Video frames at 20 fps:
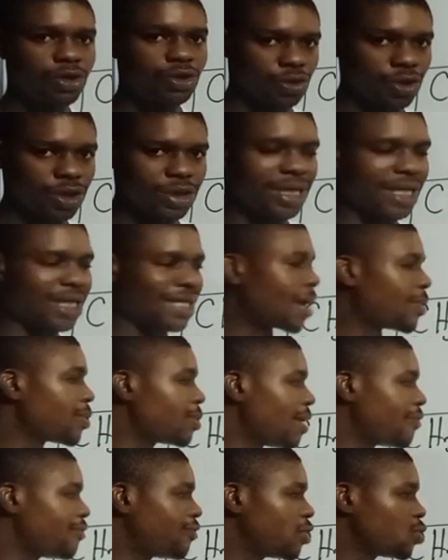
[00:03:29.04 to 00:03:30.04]
Do you understand? Count
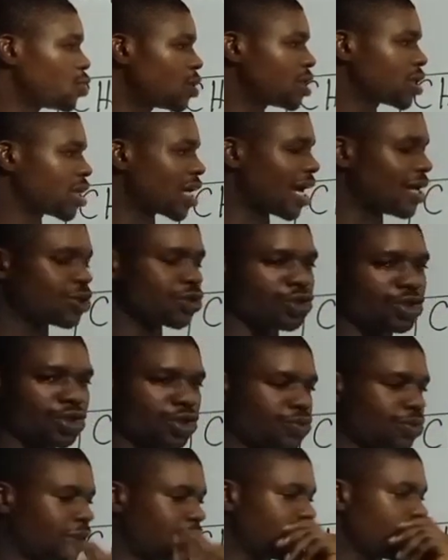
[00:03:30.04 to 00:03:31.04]
number 4 is what is carrying
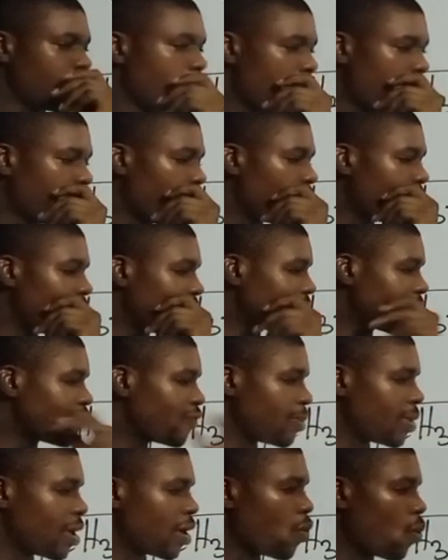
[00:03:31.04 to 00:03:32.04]
substance. But when I start
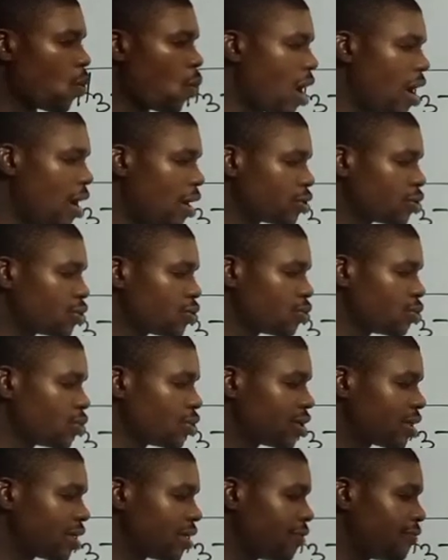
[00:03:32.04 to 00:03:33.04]
from here, 1, 2,
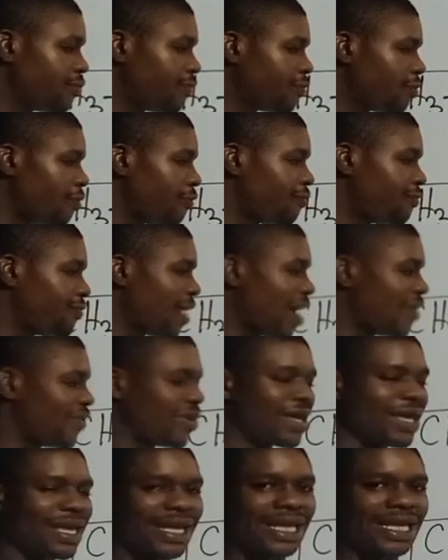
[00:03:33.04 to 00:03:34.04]
3, 4, 5.
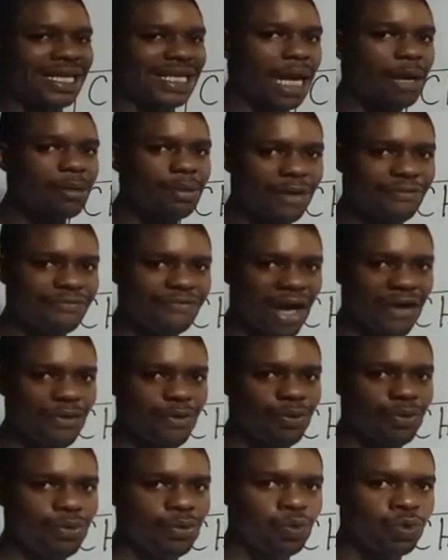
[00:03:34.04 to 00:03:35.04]
Count number
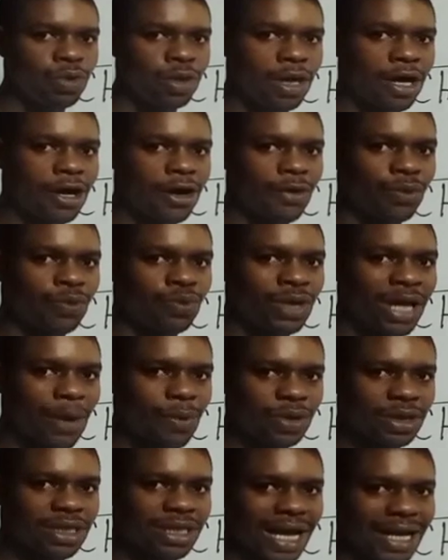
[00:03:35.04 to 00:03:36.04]
5, that
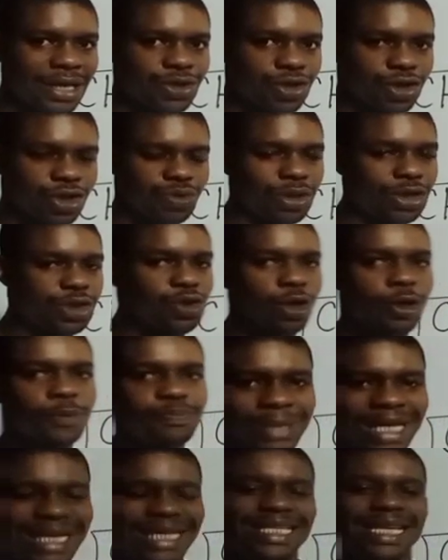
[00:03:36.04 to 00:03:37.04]
what is carrying substance.
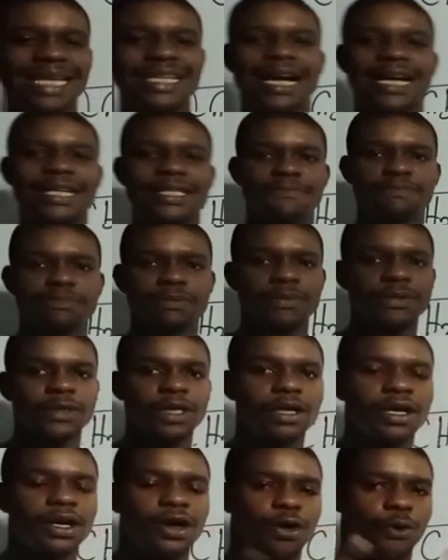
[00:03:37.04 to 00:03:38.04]
So can you say that
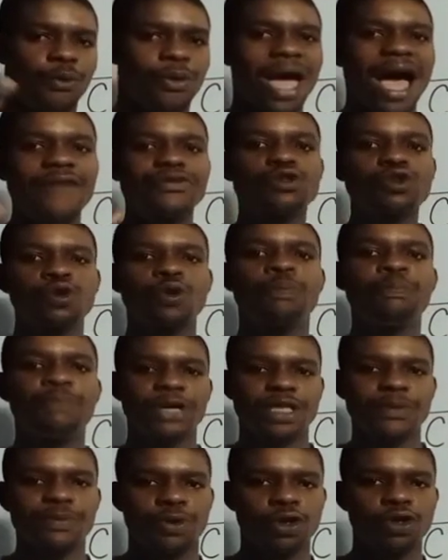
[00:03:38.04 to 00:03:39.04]
we have two
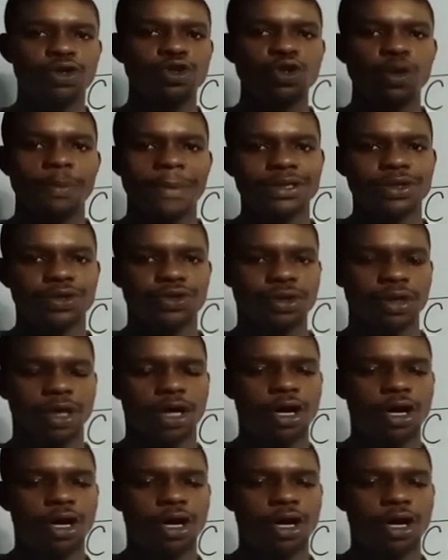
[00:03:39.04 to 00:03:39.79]
possible numbers of